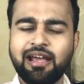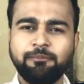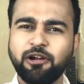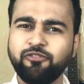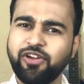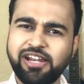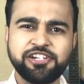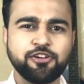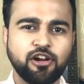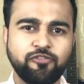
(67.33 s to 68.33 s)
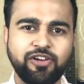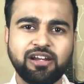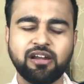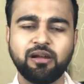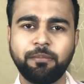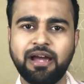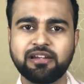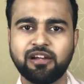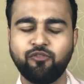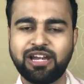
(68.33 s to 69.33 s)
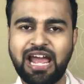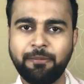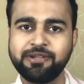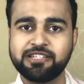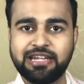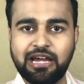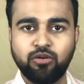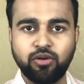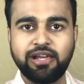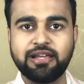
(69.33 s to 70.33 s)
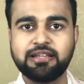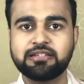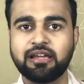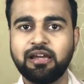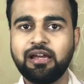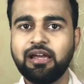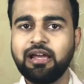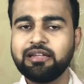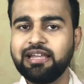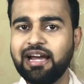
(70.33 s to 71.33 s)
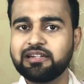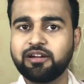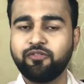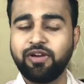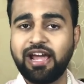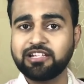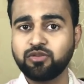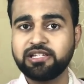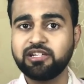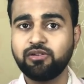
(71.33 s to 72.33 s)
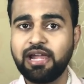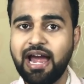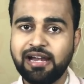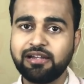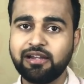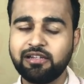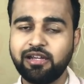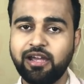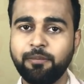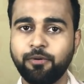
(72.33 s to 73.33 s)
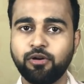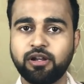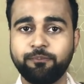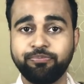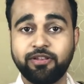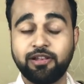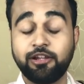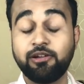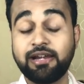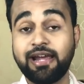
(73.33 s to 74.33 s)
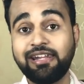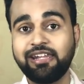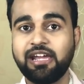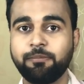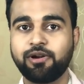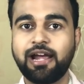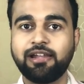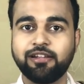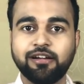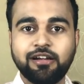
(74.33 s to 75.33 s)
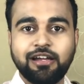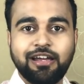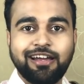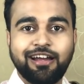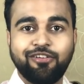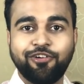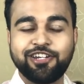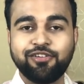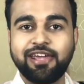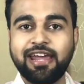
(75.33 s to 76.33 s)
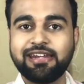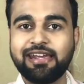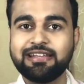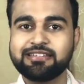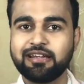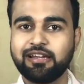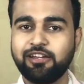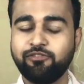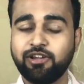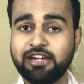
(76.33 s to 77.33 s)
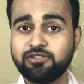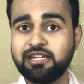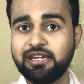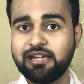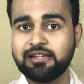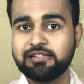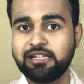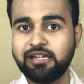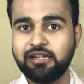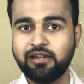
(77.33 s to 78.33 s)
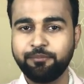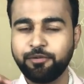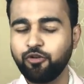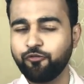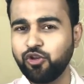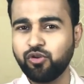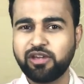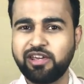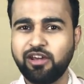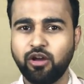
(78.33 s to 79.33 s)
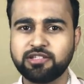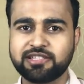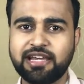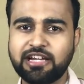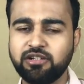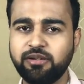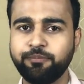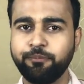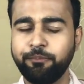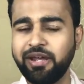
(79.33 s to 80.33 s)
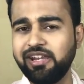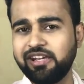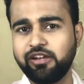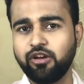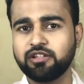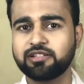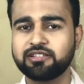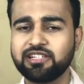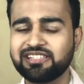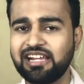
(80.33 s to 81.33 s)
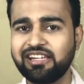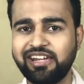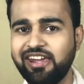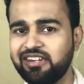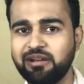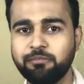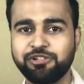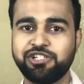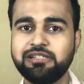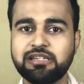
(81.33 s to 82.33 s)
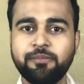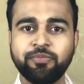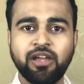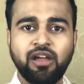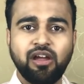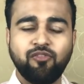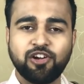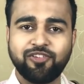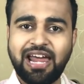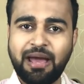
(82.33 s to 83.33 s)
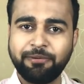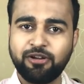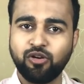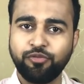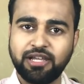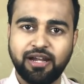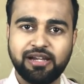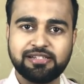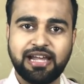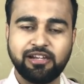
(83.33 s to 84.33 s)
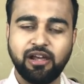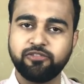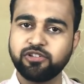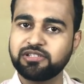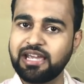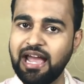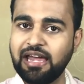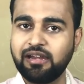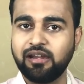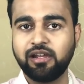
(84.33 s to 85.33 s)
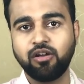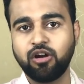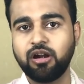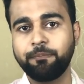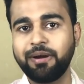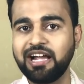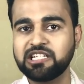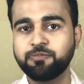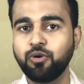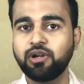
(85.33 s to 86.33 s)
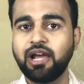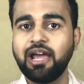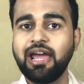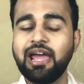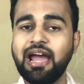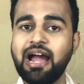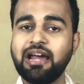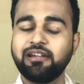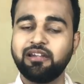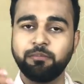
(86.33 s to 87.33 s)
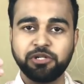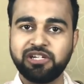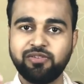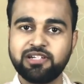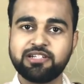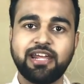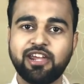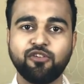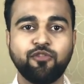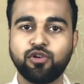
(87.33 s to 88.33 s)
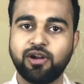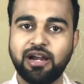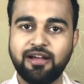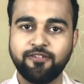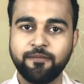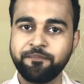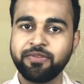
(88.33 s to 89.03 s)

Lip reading: I'm not very sure of it, but what happens now is that as soon as you land in the airport, you land at the airport rather, what you get to see is the few kiosks, actually many kiosks, just like the ATM machines. What will happen over there is that you have to scan your passport and the machine will take your photograph.